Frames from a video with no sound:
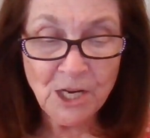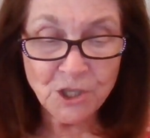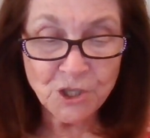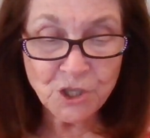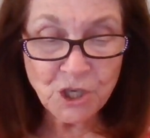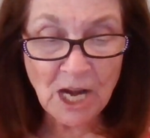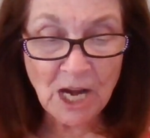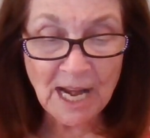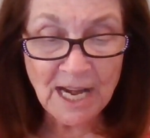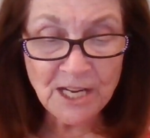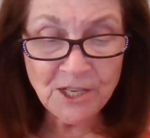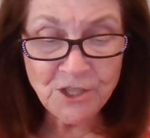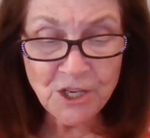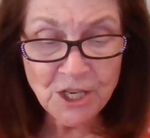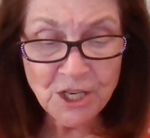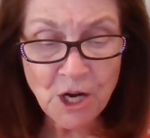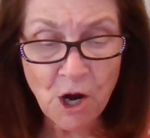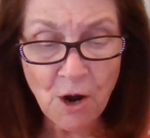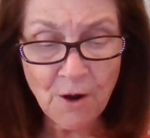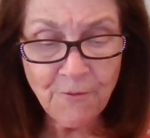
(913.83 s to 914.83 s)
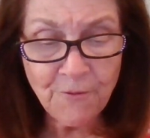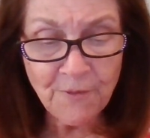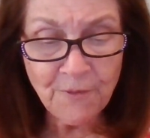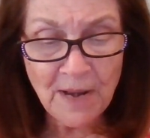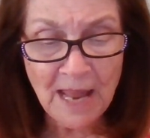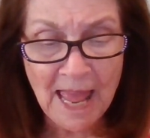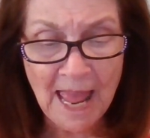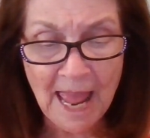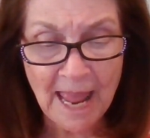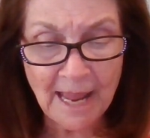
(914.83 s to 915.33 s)
Changing our
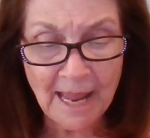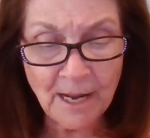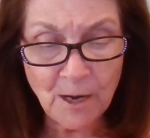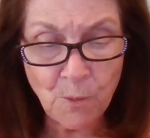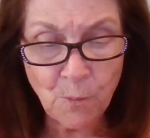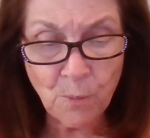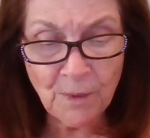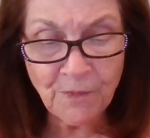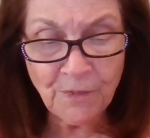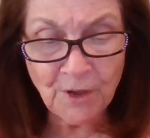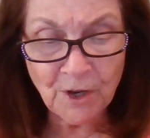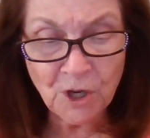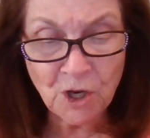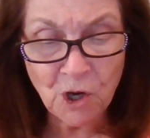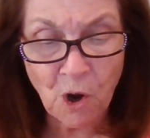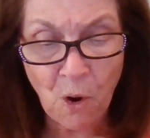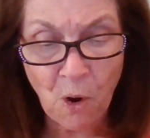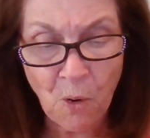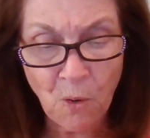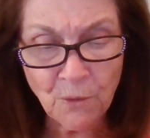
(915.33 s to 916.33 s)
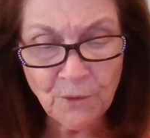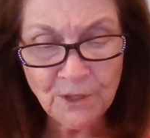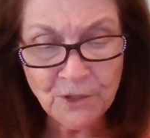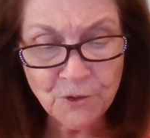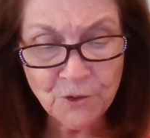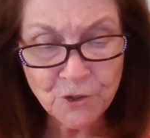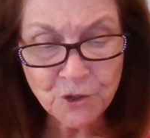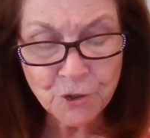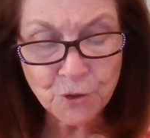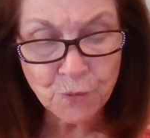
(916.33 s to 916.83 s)
flag with a
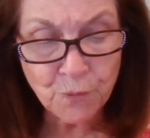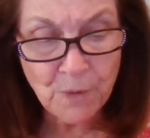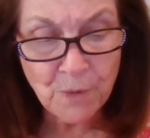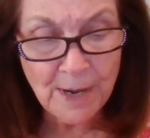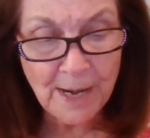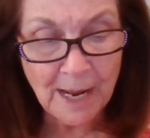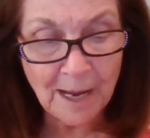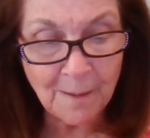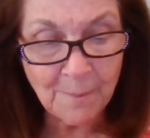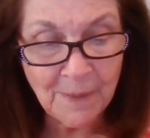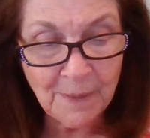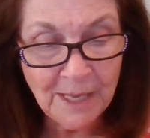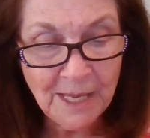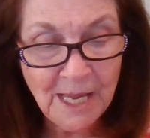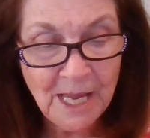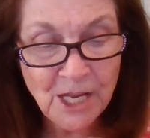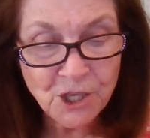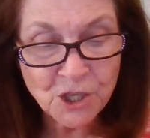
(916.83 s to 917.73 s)
golden trim,